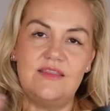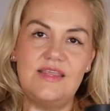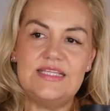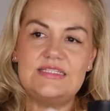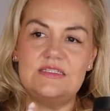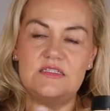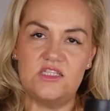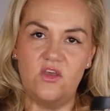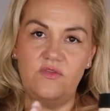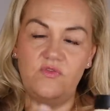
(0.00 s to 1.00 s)
This is
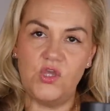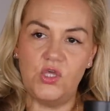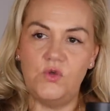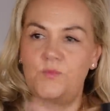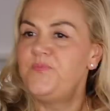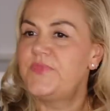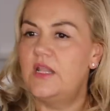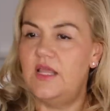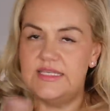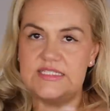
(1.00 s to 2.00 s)
designed for you,
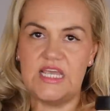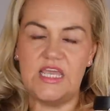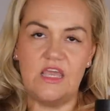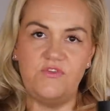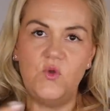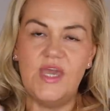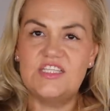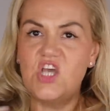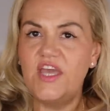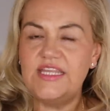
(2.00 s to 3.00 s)
like I say, if you
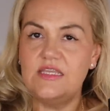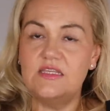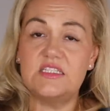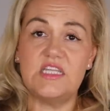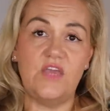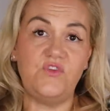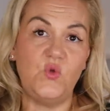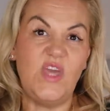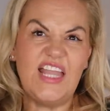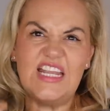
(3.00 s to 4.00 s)
get tightness, if
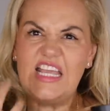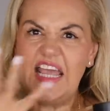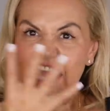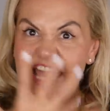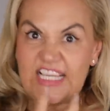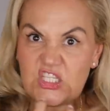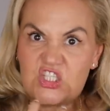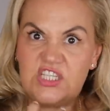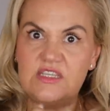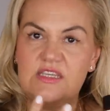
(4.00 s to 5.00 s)
you get
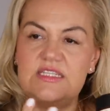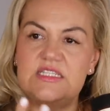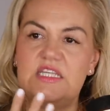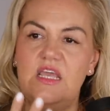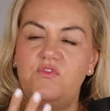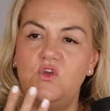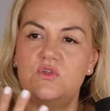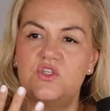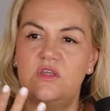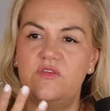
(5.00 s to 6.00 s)
itchiness, if
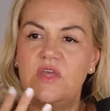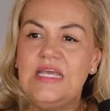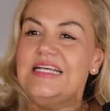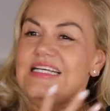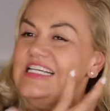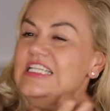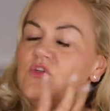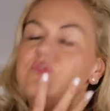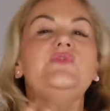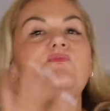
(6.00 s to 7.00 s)
you sort of,
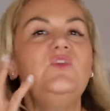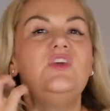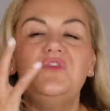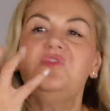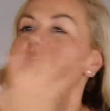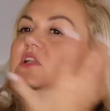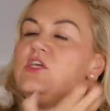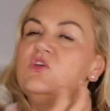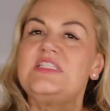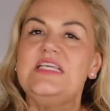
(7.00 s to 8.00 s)
you can feel
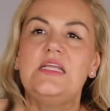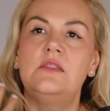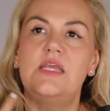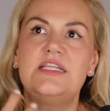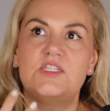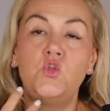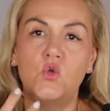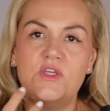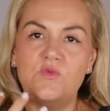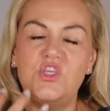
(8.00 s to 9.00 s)
like your skin is
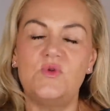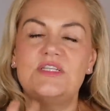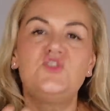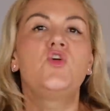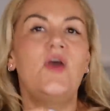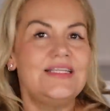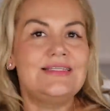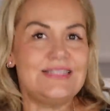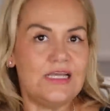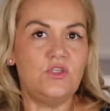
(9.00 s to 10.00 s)
annoyed with you and is trying
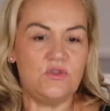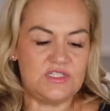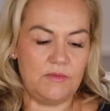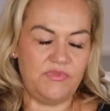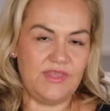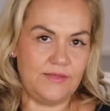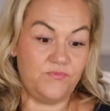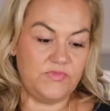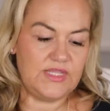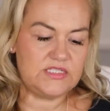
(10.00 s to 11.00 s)
to tell you
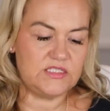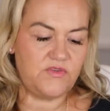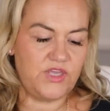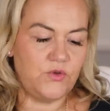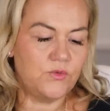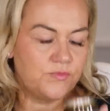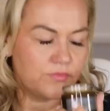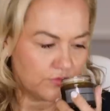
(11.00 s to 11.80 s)
something, this is for you.